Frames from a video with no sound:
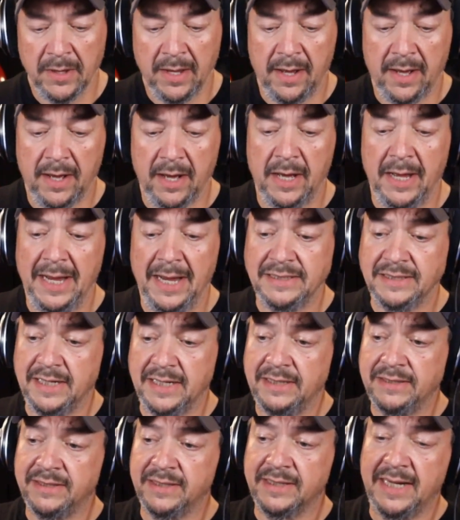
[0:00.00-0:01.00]
Uh, and
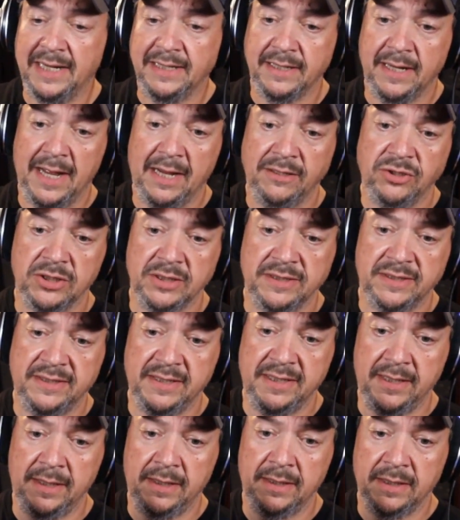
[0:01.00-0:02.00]
as again, as you can
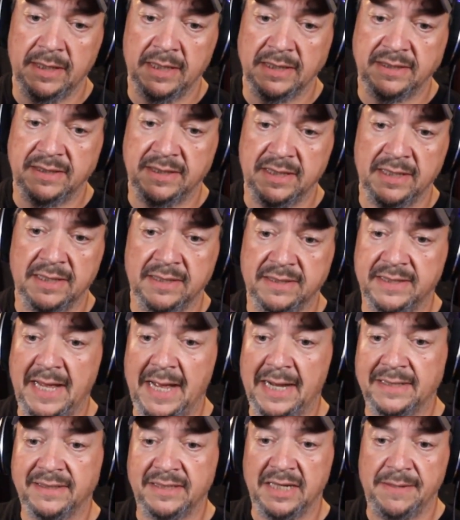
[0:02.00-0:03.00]
see, it's the
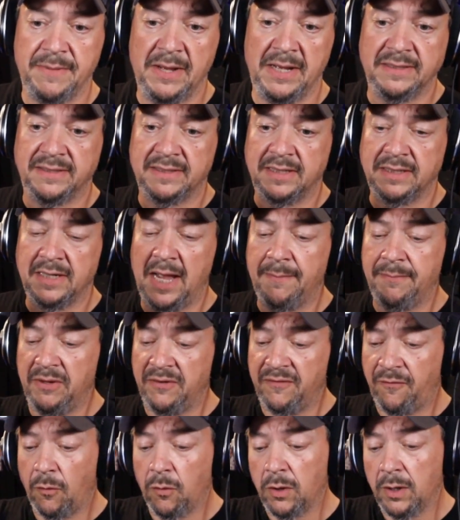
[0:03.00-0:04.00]
exact same headset as
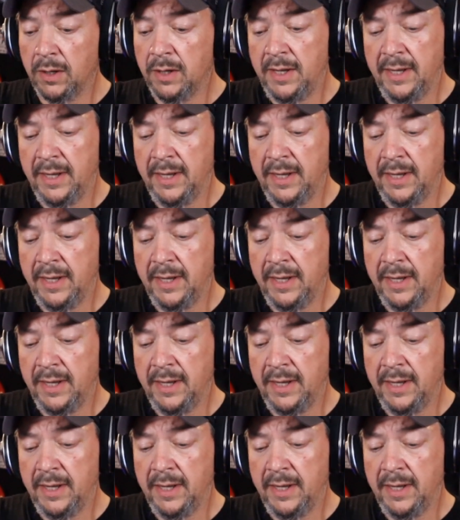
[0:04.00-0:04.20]
before.